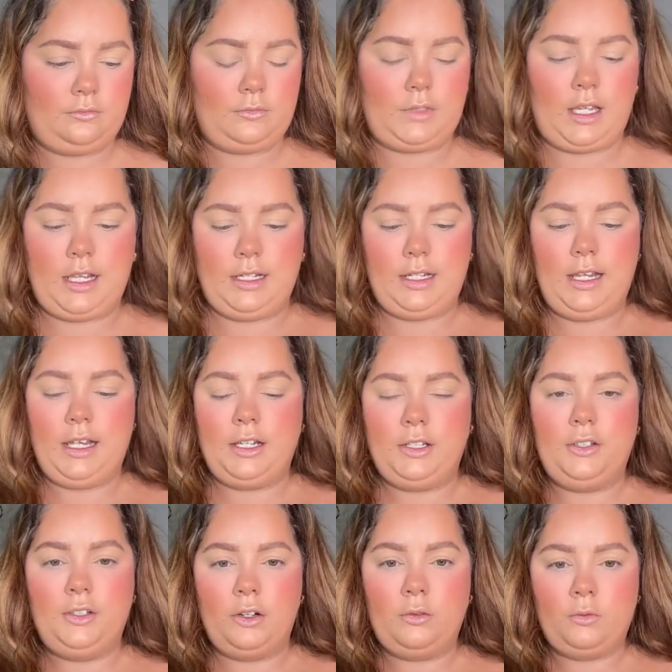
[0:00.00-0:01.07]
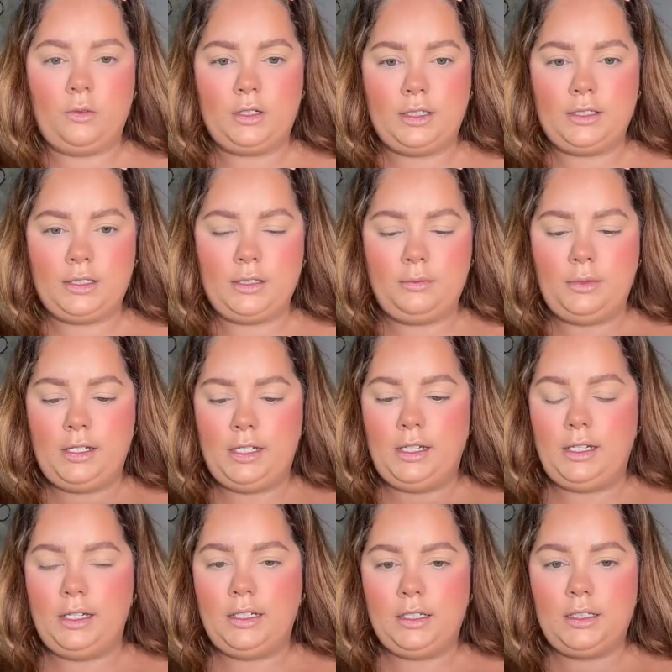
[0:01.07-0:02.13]
And again, you don't want it to
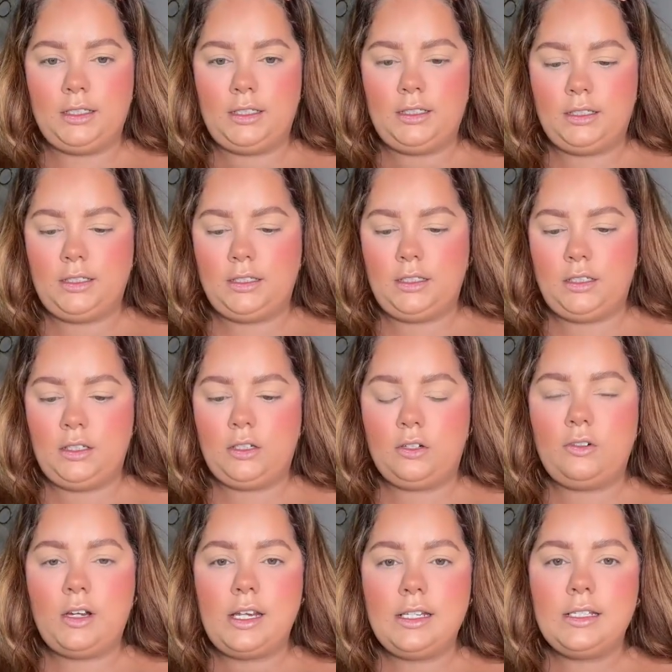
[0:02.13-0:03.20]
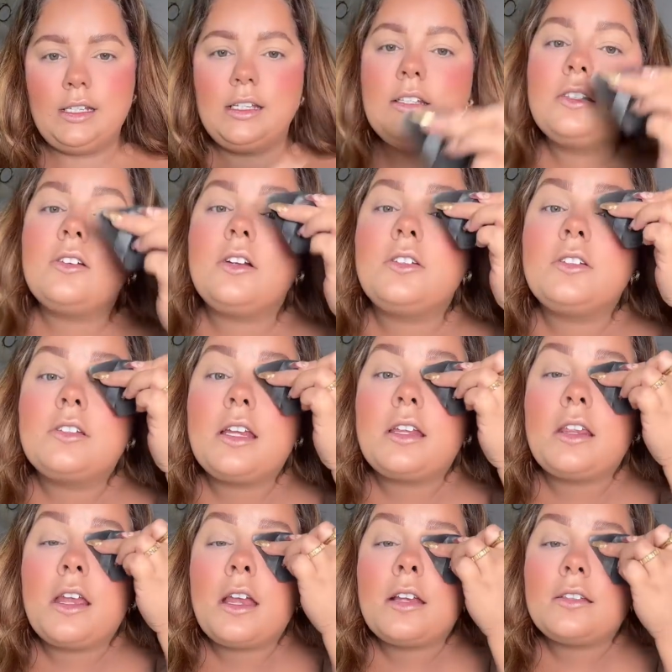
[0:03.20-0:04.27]
be crazy, so I just take
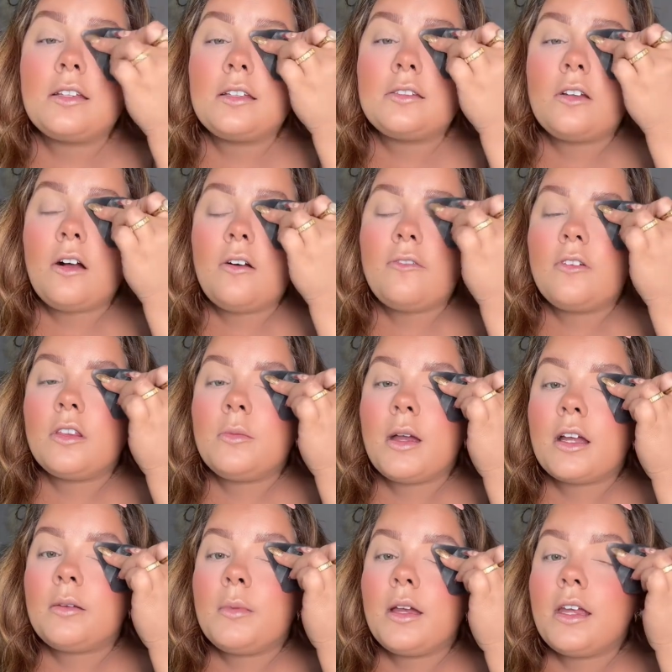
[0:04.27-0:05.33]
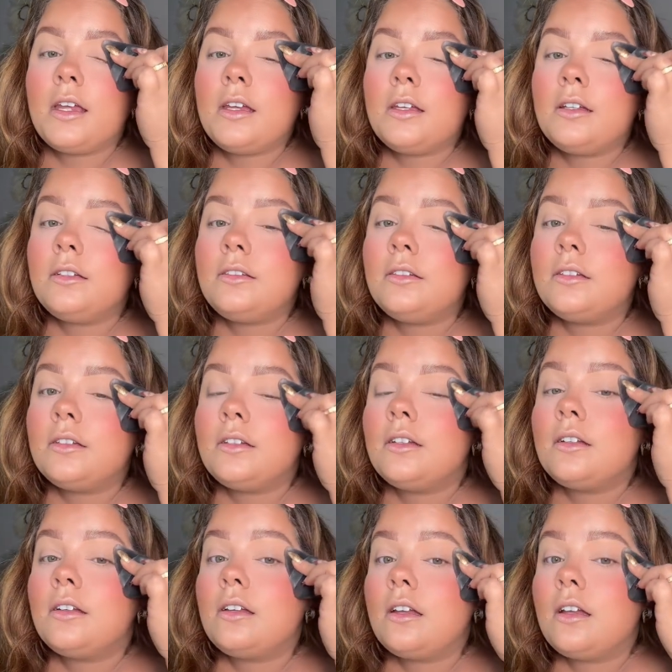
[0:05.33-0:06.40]
the excess off on the back of my hand,
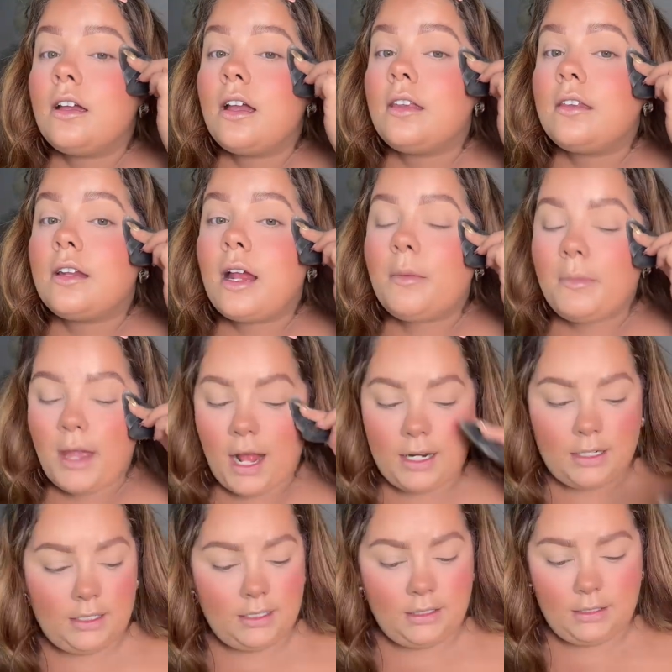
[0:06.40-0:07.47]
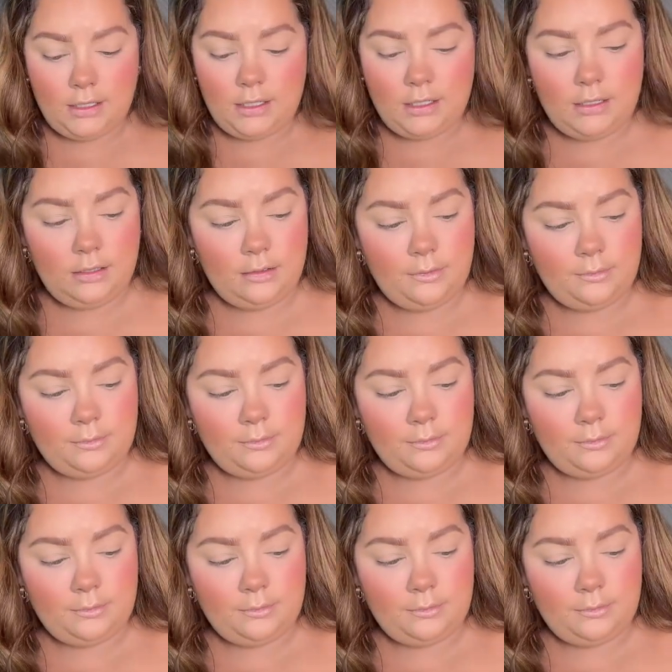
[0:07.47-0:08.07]
and then I'll pat it in there.